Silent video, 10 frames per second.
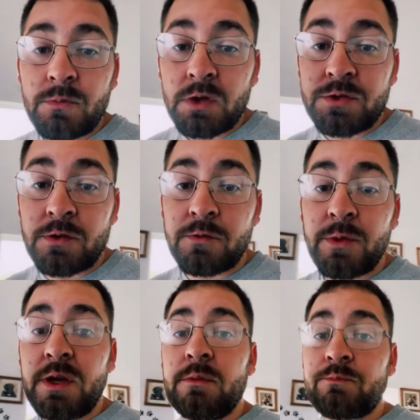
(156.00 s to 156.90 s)
So for
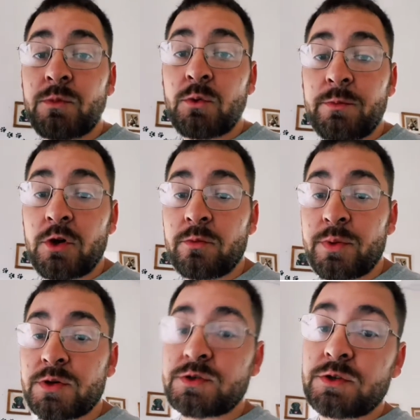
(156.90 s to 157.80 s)
me, with my own
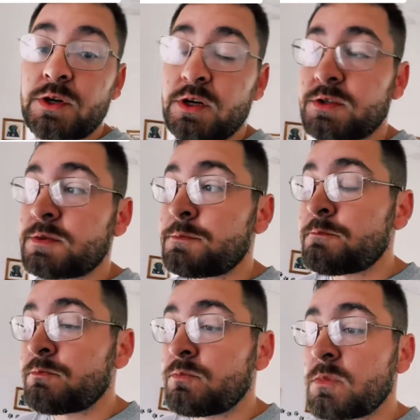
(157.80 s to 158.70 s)
personal dogs,
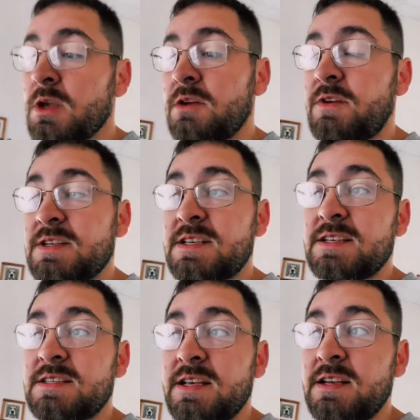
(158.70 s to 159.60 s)
if I say
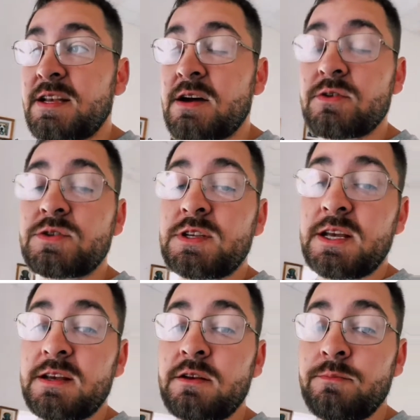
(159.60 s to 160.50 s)
sit, down, or
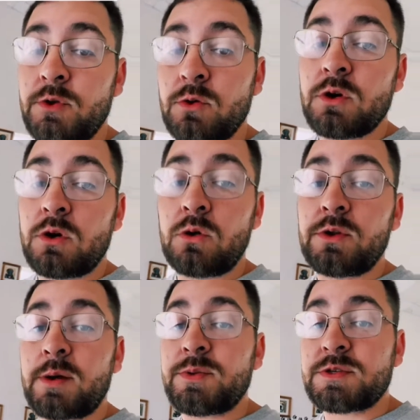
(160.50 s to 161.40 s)
stand, you are to hold
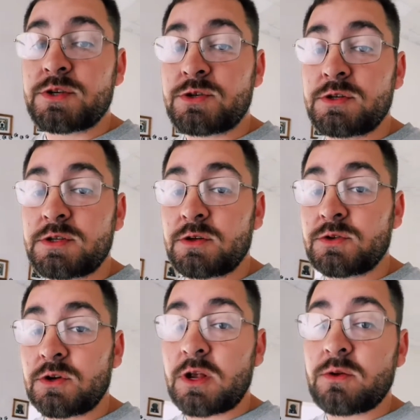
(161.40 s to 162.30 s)
that position until
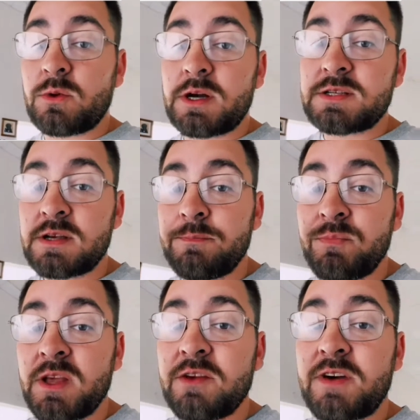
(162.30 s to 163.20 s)
told otherwise.
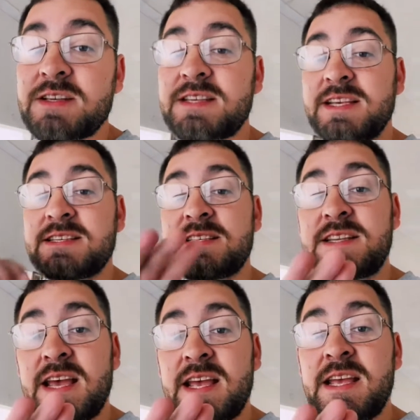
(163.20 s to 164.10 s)
If I say
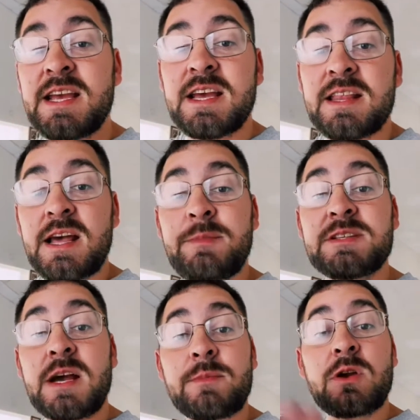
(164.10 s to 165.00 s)
stay, that means
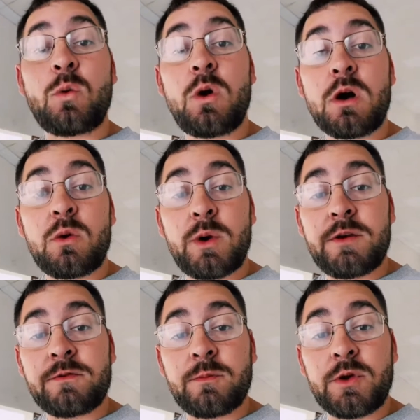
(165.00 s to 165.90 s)
I'm going to walk away
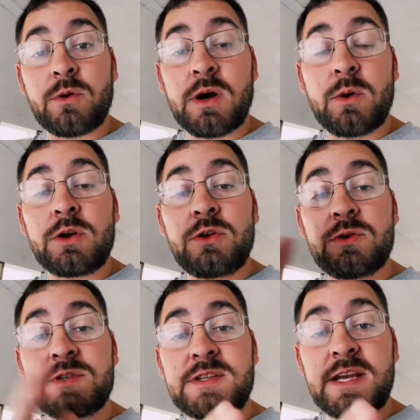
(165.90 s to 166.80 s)
from you. I want you
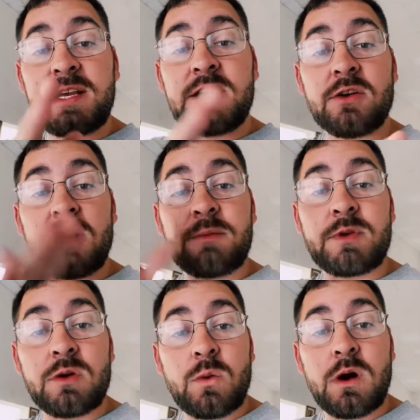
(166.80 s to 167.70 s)
to stay here and I'm
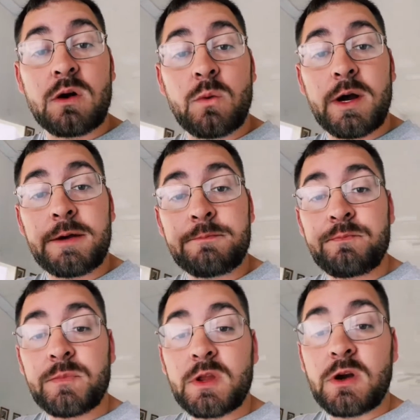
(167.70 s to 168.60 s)
going to walk away.
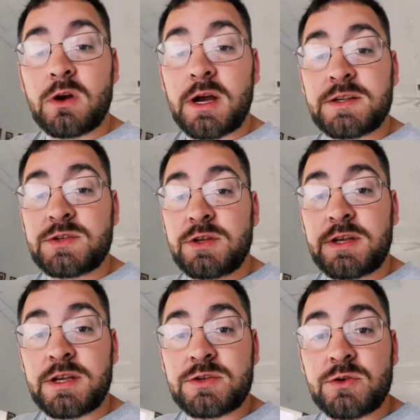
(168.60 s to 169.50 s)
All right, so the
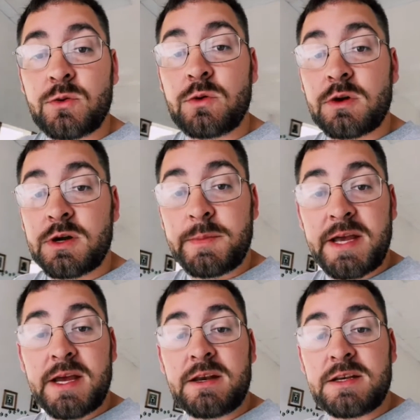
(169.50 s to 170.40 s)
initial
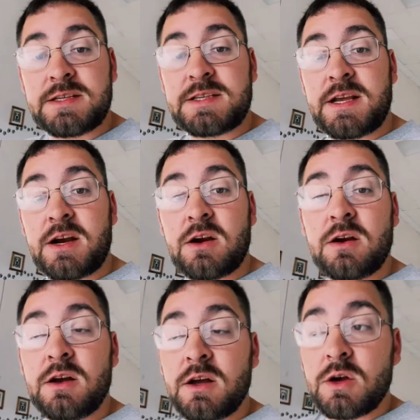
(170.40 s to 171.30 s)
command is there
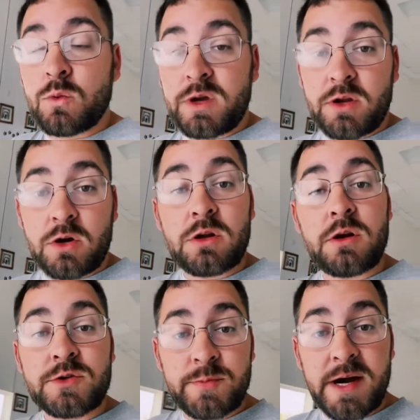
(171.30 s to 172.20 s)
when they're
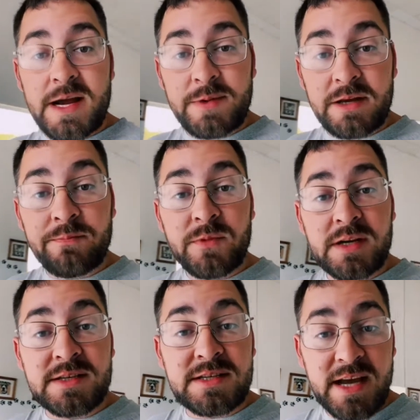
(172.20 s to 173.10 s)
close by me,
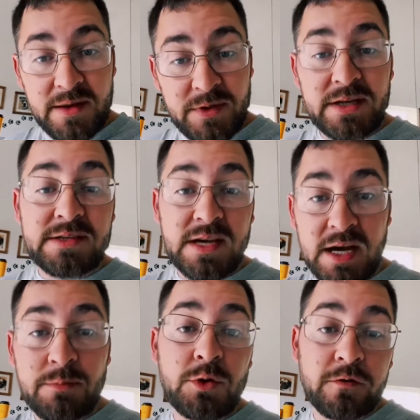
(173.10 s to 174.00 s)
and stay means
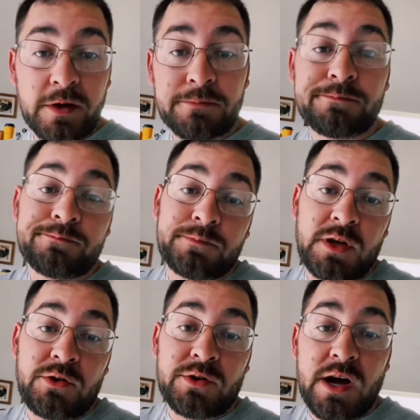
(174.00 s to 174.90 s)
I'm moving
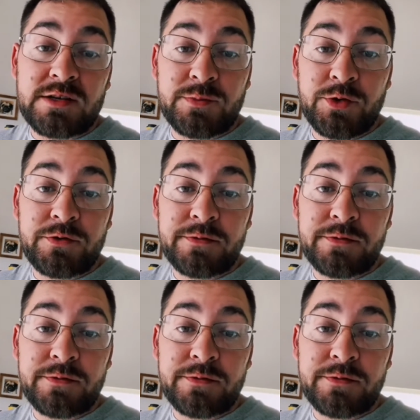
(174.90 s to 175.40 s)
and you're not to move.